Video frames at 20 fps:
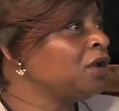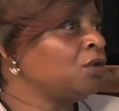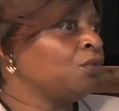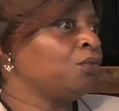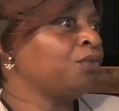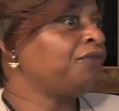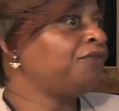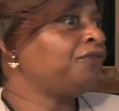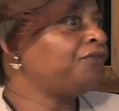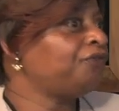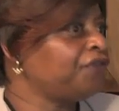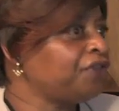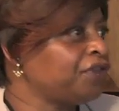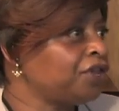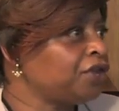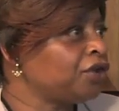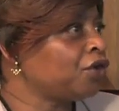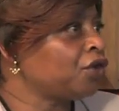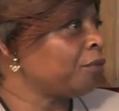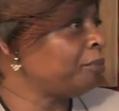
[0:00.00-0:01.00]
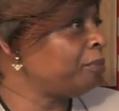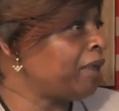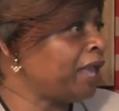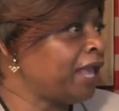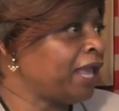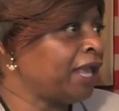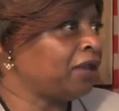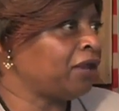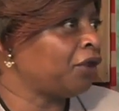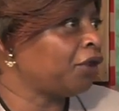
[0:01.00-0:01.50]
with fear or
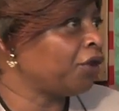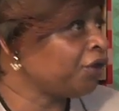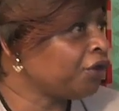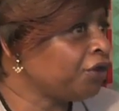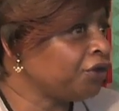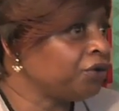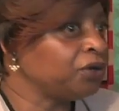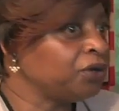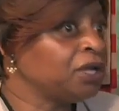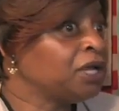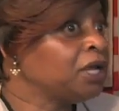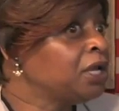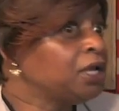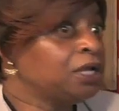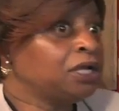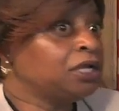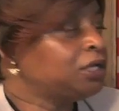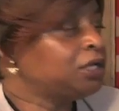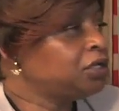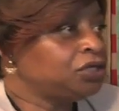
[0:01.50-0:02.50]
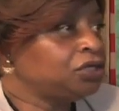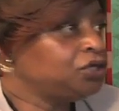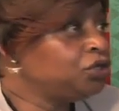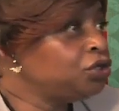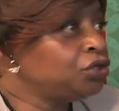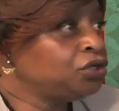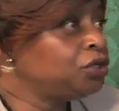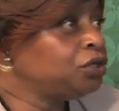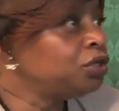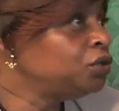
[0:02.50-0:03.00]
pain or hurt,
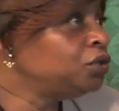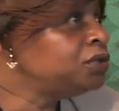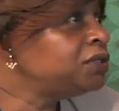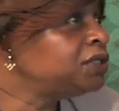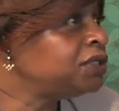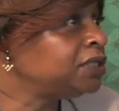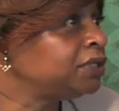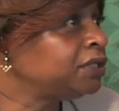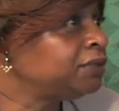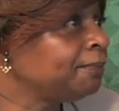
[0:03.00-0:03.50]
you'll lose it